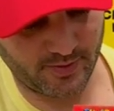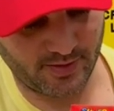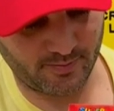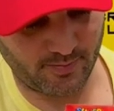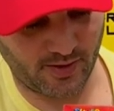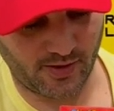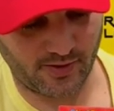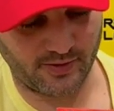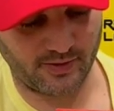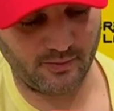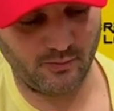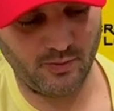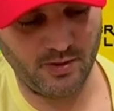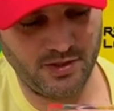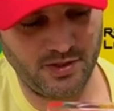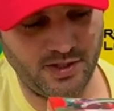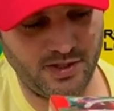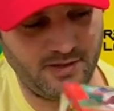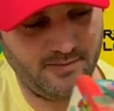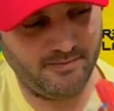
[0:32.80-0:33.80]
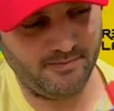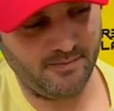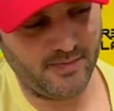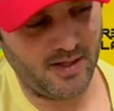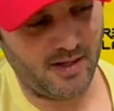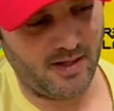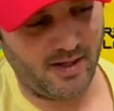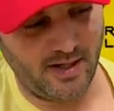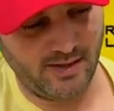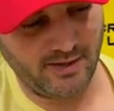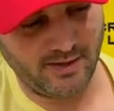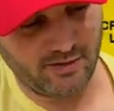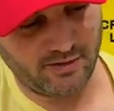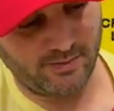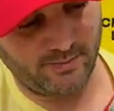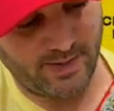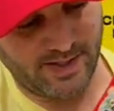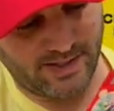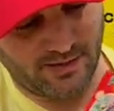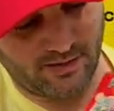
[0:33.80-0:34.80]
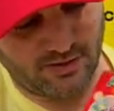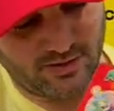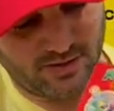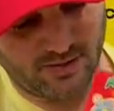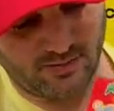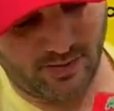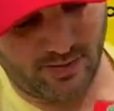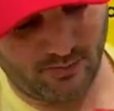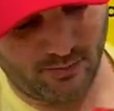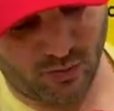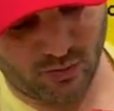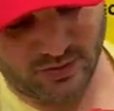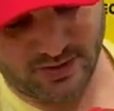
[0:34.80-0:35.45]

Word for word: there, Mario and Luigi. And then on the back goes in a bit more